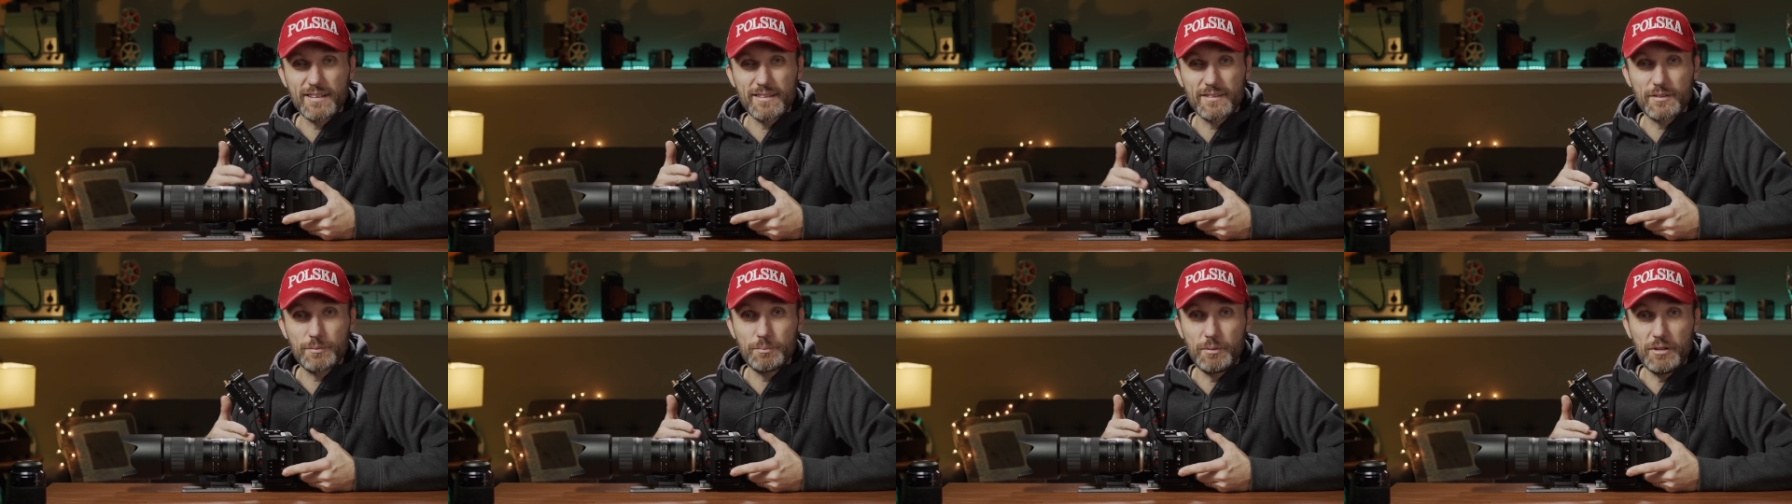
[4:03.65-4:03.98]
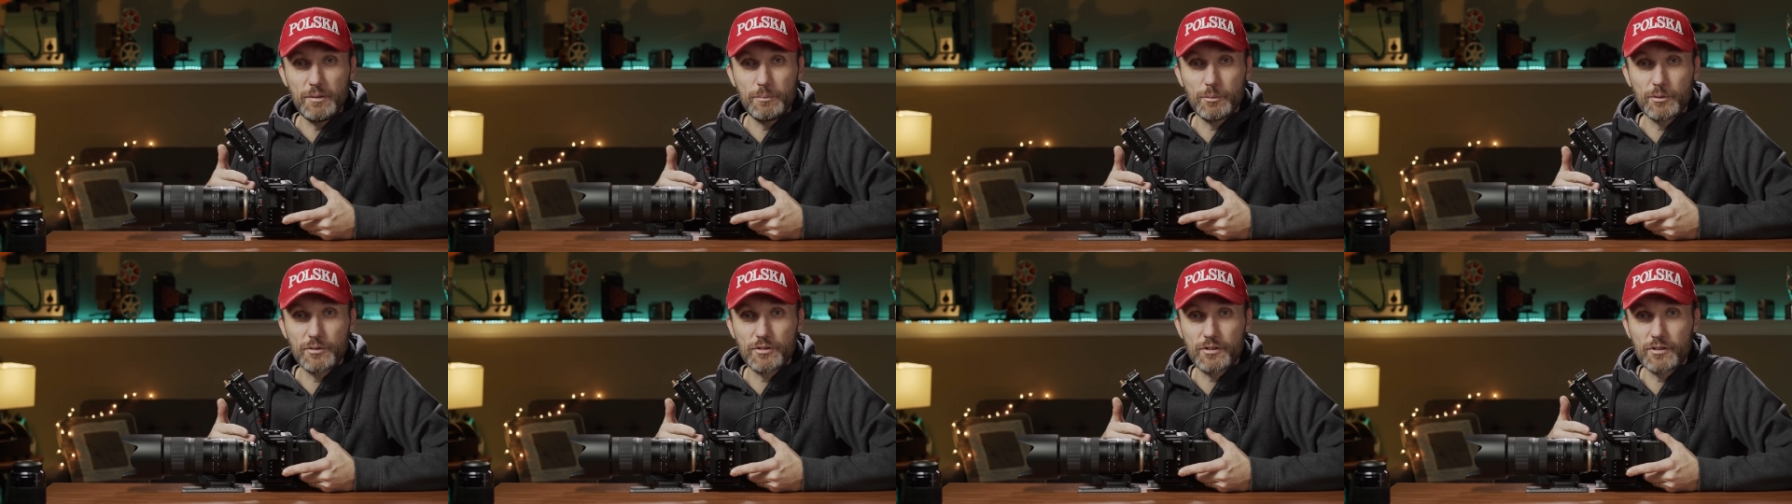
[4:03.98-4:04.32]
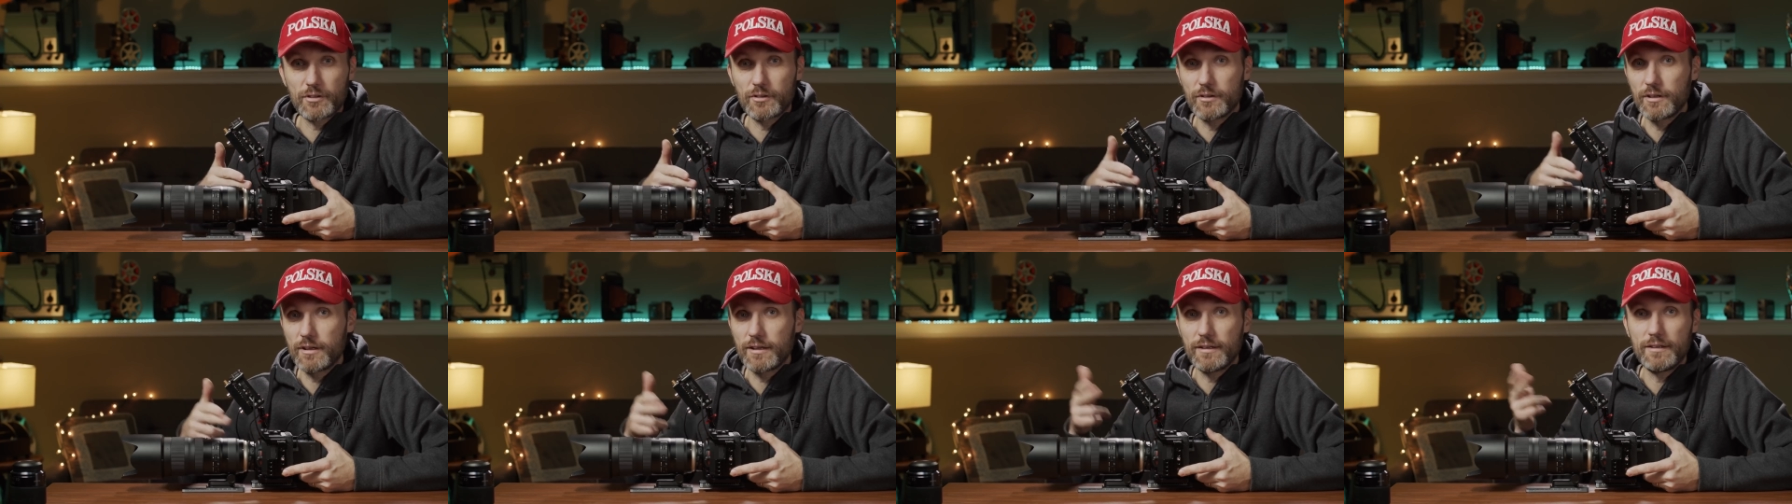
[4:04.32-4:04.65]
that speed
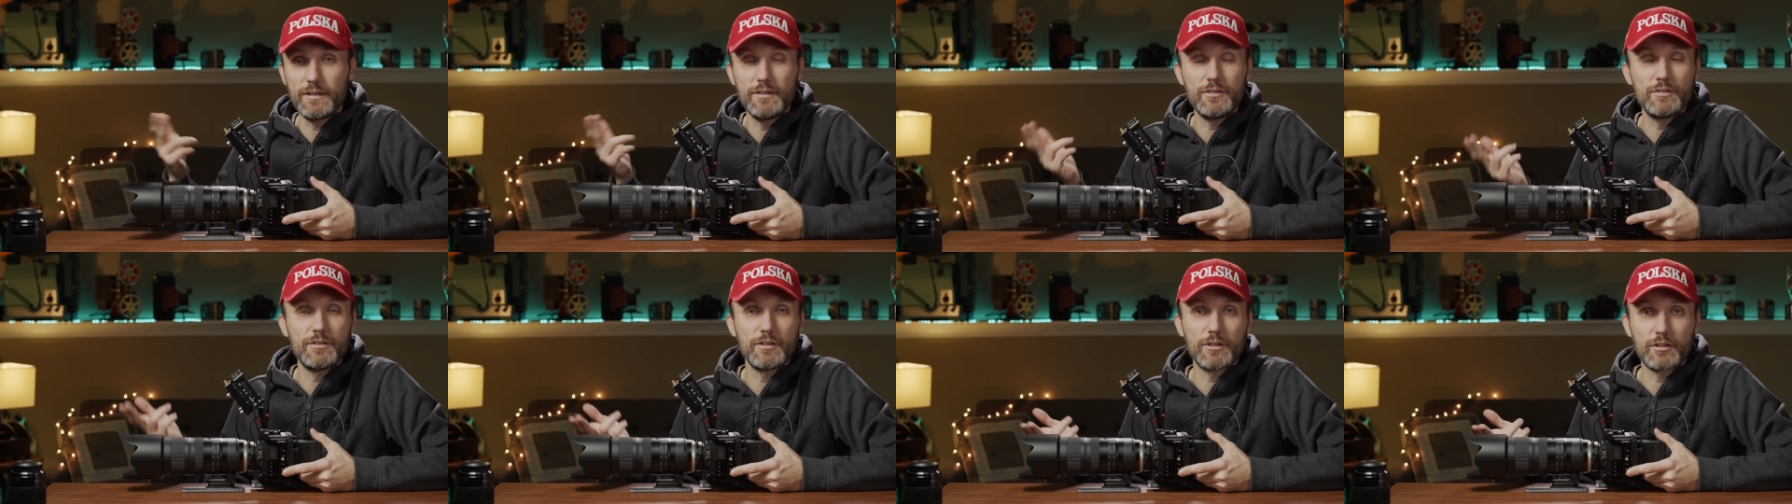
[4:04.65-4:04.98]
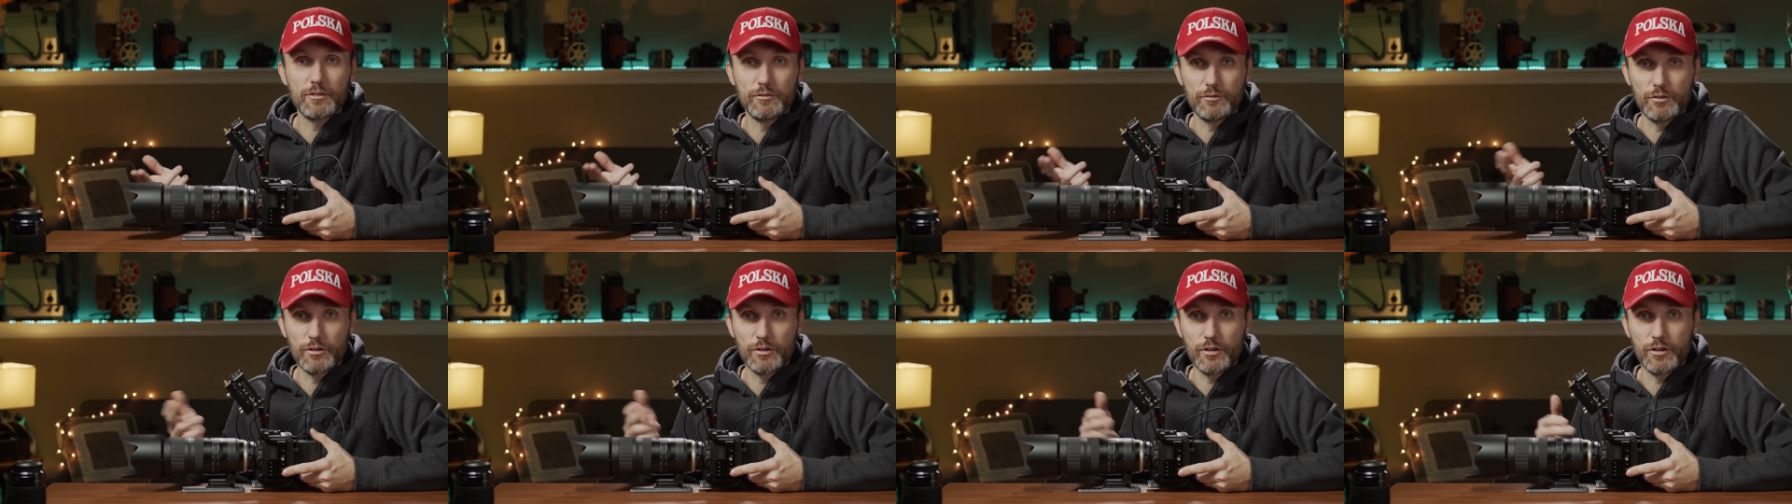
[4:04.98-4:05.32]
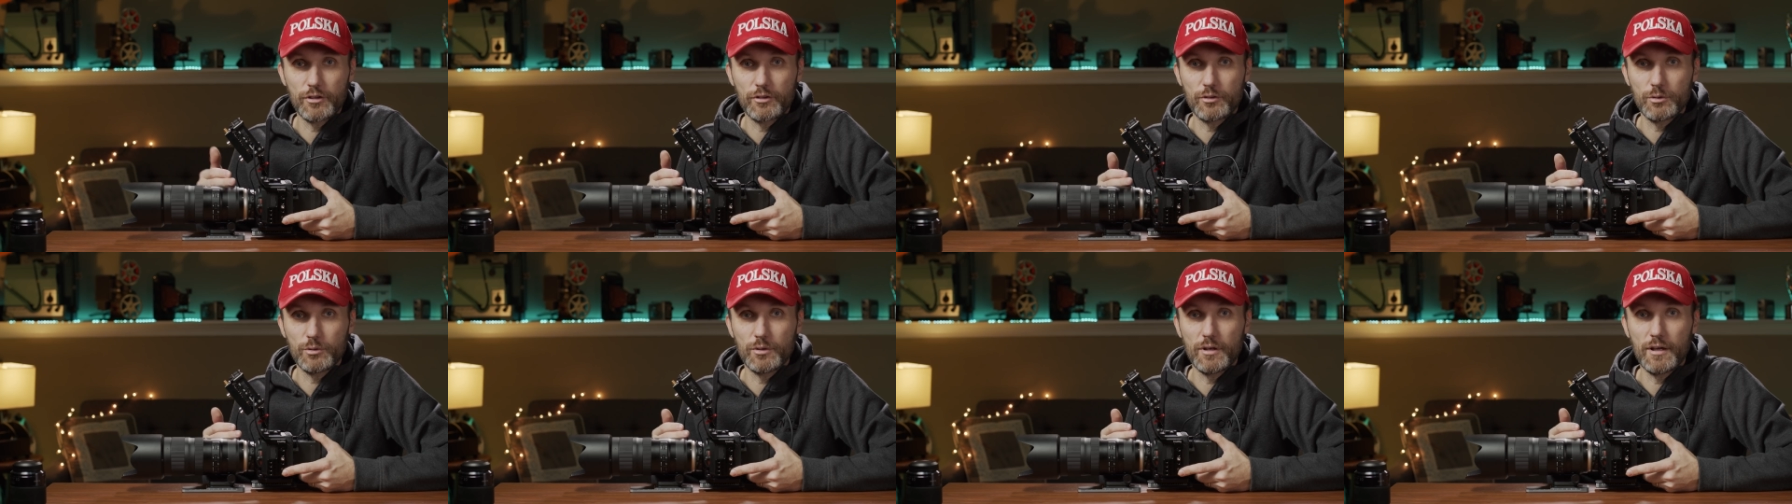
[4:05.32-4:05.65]
booster you can easily convert
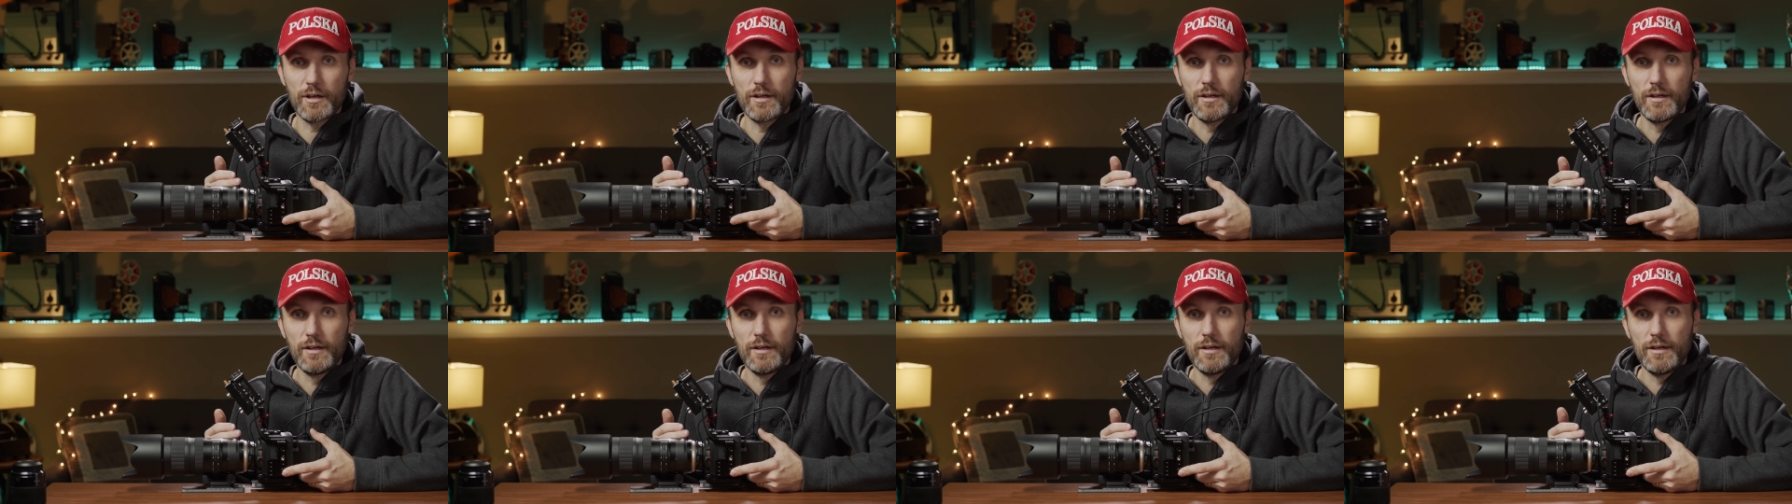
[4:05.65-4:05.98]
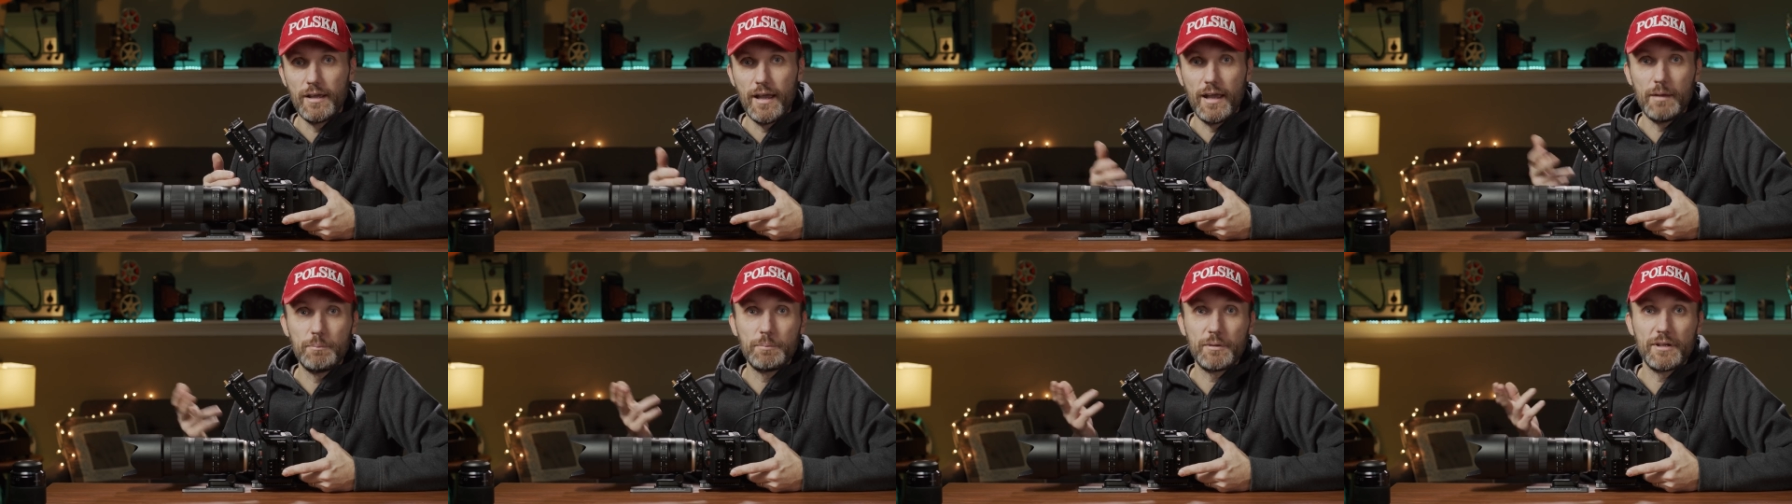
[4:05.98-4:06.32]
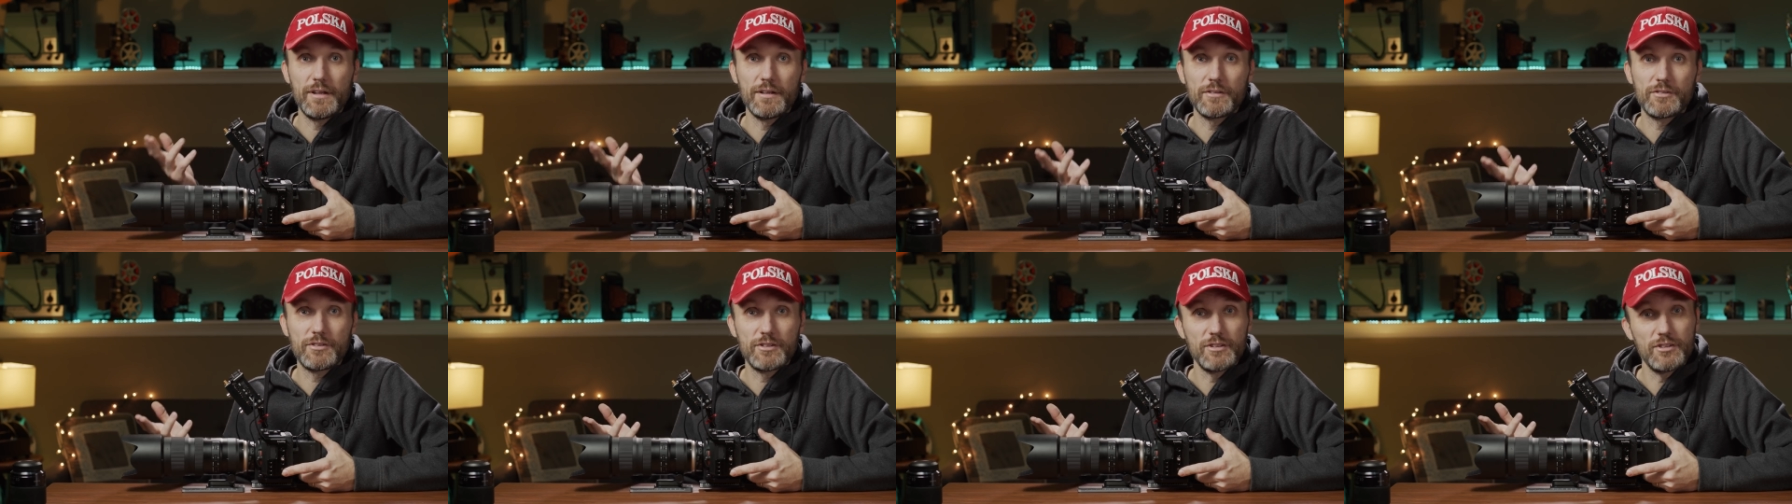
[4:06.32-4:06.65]
it to a
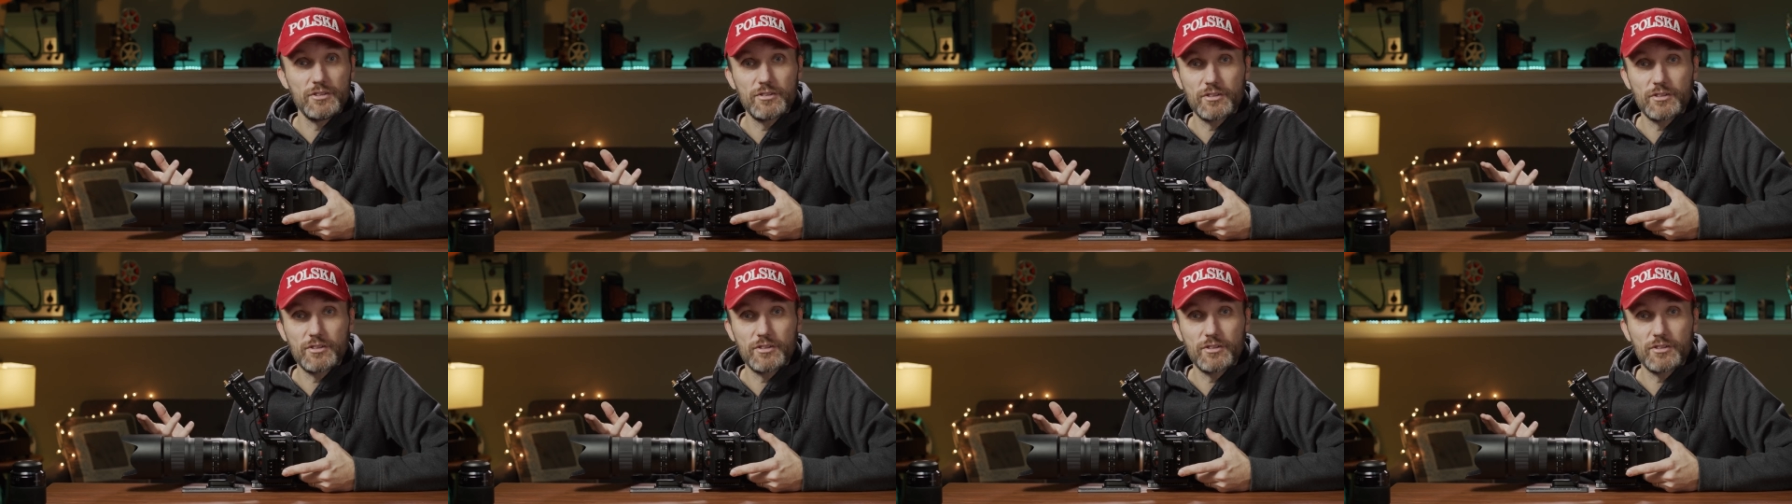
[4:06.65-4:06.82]
APS-C